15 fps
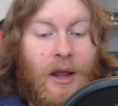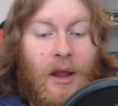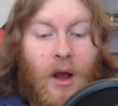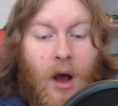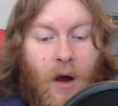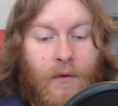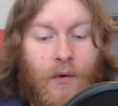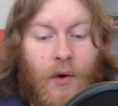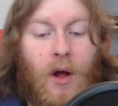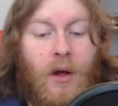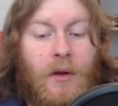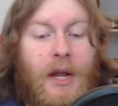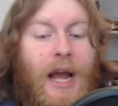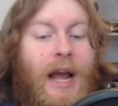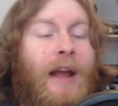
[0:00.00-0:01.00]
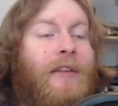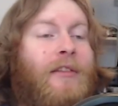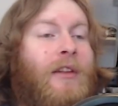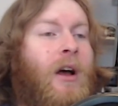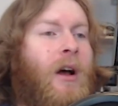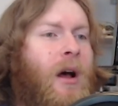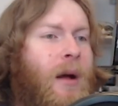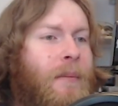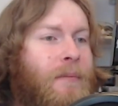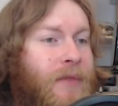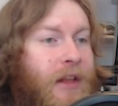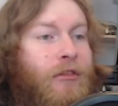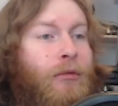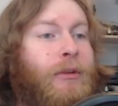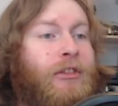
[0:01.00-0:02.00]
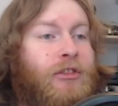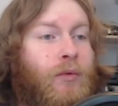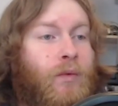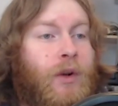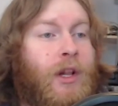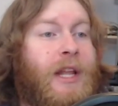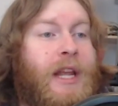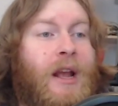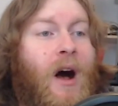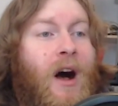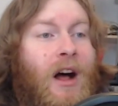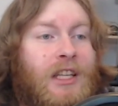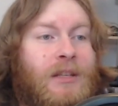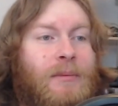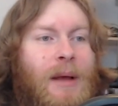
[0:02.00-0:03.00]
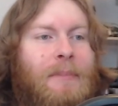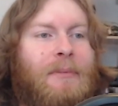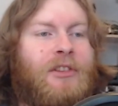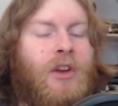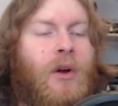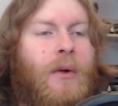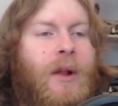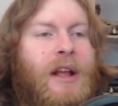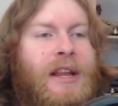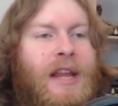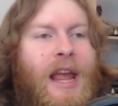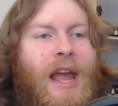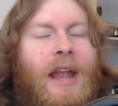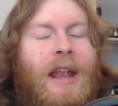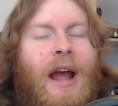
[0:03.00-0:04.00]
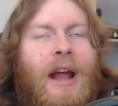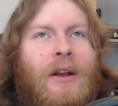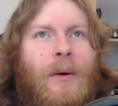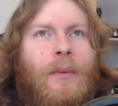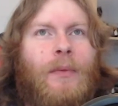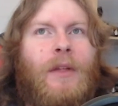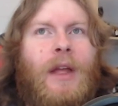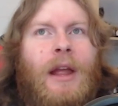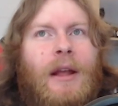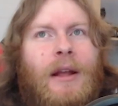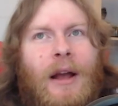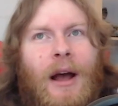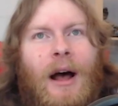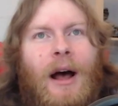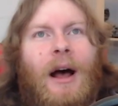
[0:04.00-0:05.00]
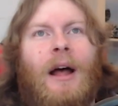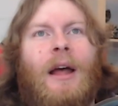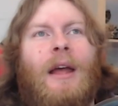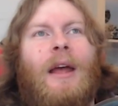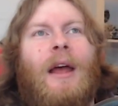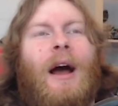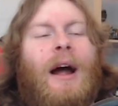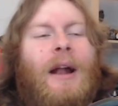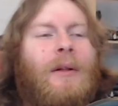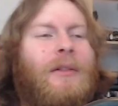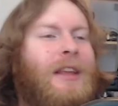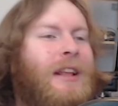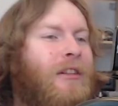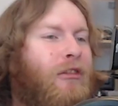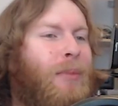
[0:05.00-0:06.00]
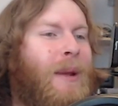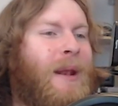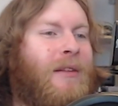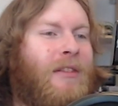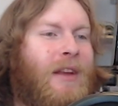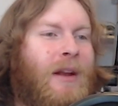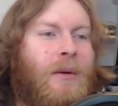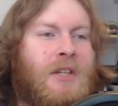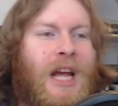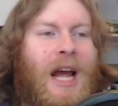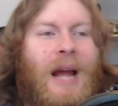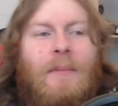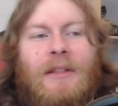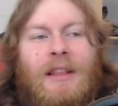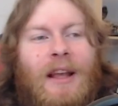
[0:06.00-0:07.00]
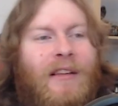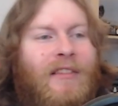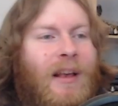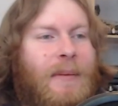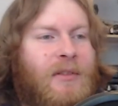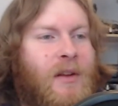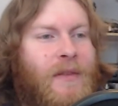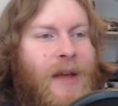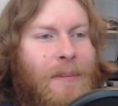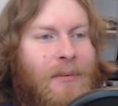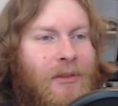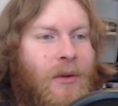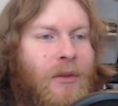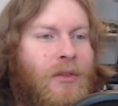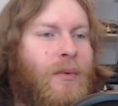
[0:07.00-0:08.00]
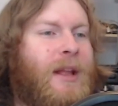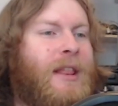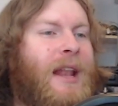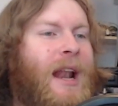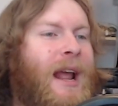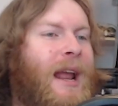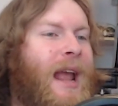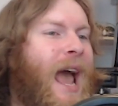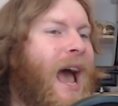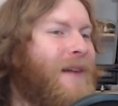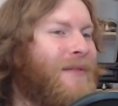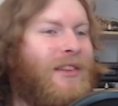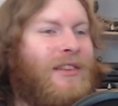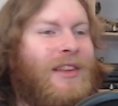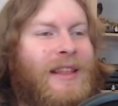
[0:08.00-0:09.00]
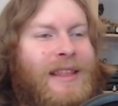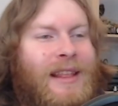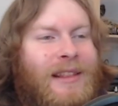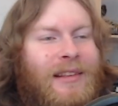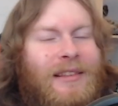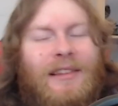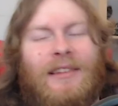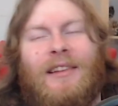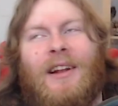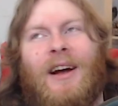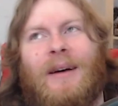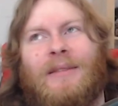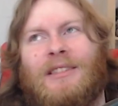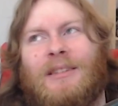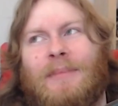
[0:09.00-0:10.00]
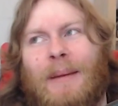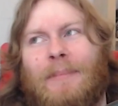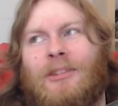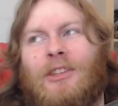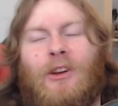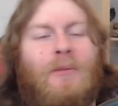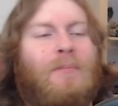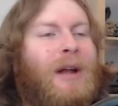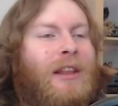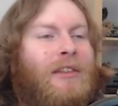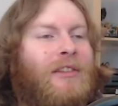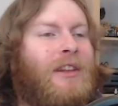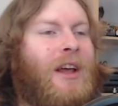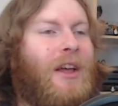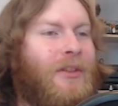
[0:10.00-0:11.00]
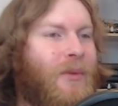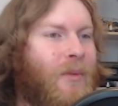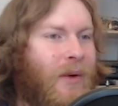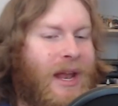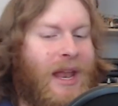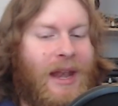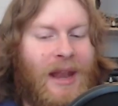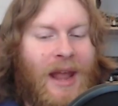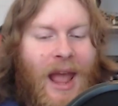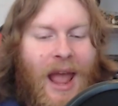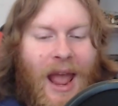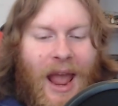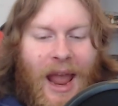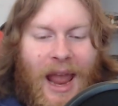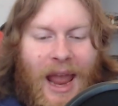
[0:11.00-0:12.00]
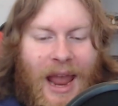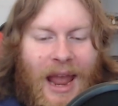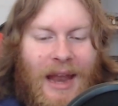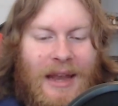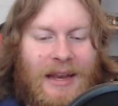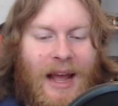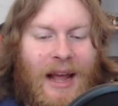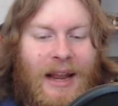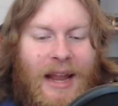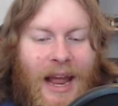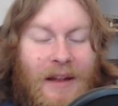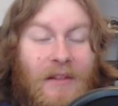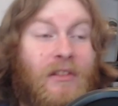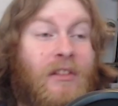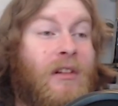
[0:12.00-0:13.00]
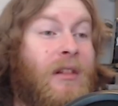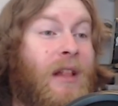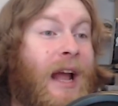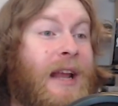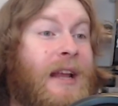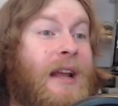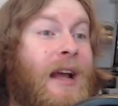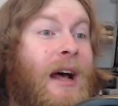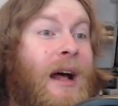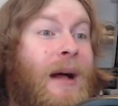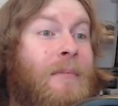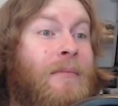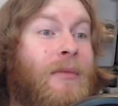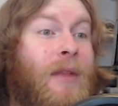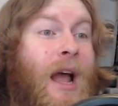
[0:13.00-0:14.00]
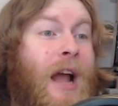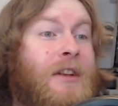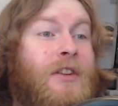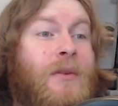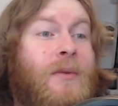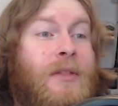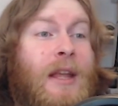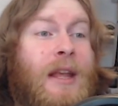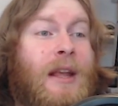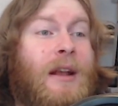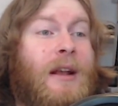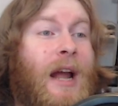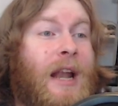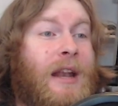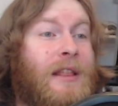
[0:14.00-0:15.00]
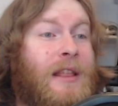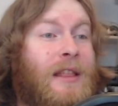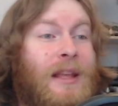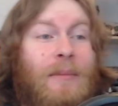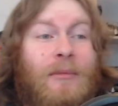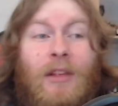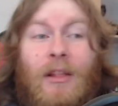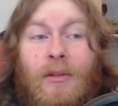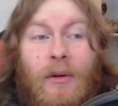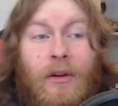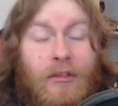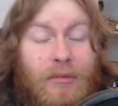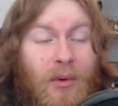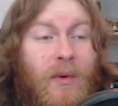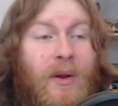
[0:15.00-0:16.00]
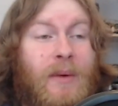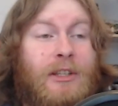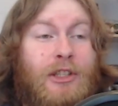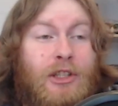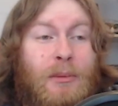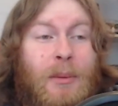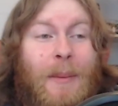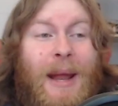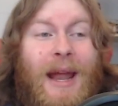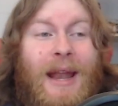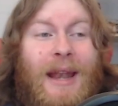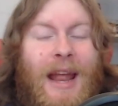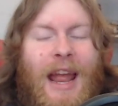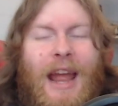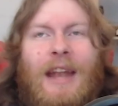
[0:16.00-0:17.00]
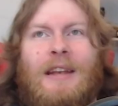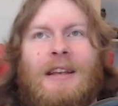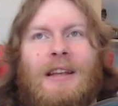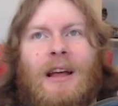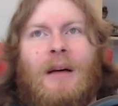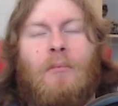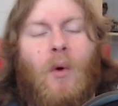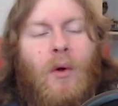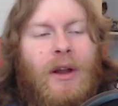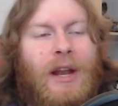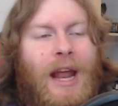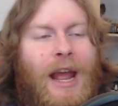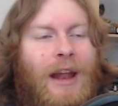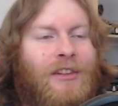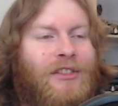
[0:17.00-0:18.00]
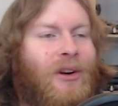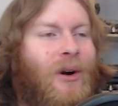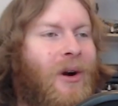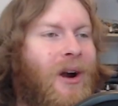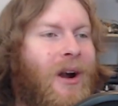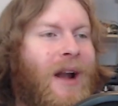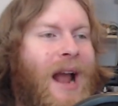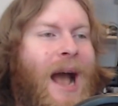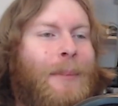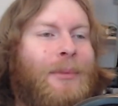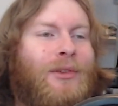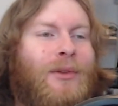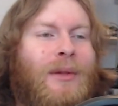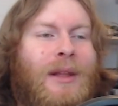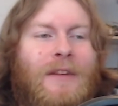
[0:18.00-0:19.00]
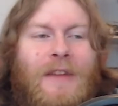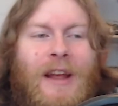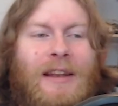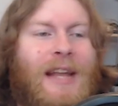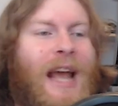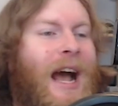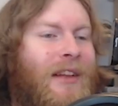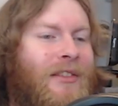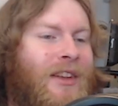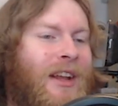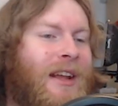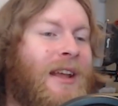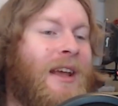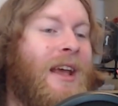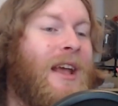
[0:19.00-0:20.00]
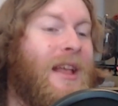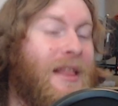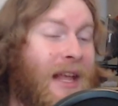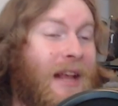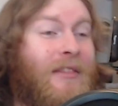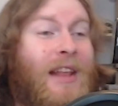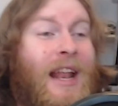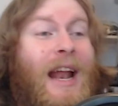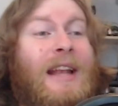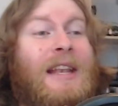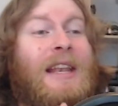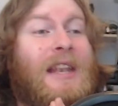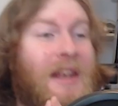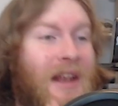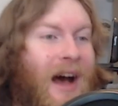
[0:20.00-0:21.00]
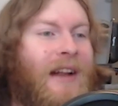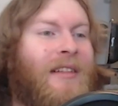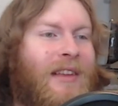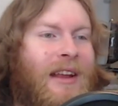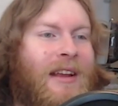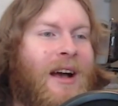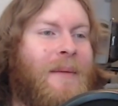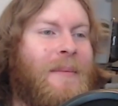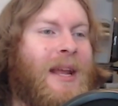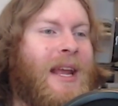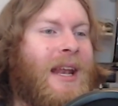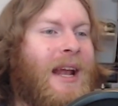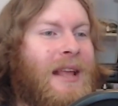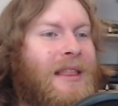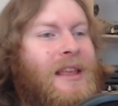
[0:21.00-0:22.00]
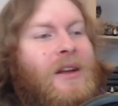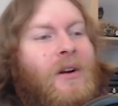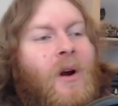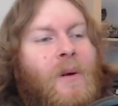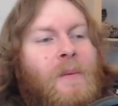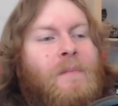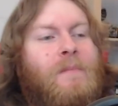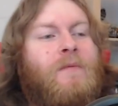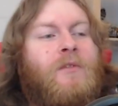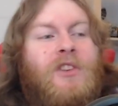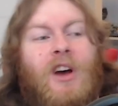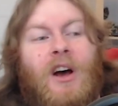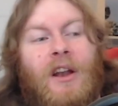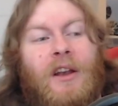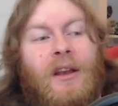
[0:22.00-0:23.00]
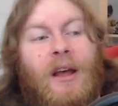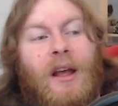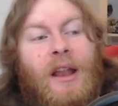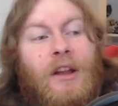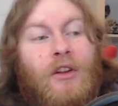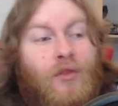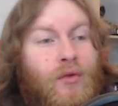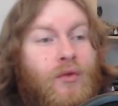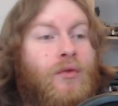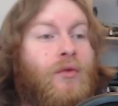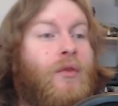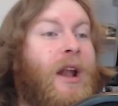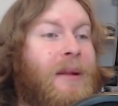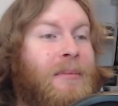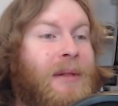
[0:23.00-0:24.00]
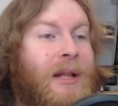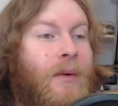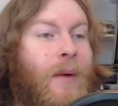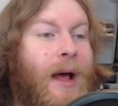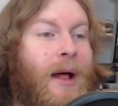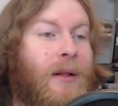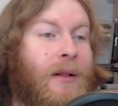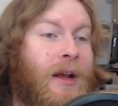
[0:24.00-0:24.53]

overall, guys, um, this was a really awesome episode. Again, I don't think. Uh, I don't think there's been a single time, with the exception of episode three, that I haven't said that this is an awesome episode, but it's another win. And again, like, um, I do think kind of the themes that they're exploring with Superman and uh, Morgan Edge are absolutely fantastic. Things that I did not see coming and I think are done incredibly well.